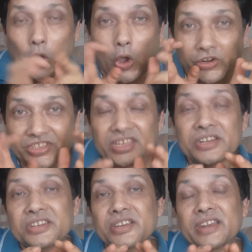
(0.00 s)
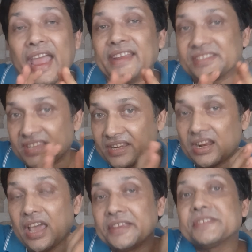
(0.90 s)
concentrate and
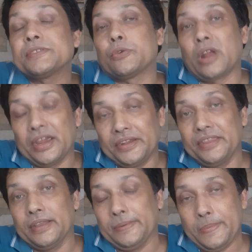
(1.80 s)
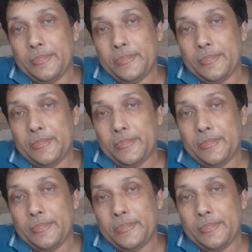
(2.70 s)
channelize your idea.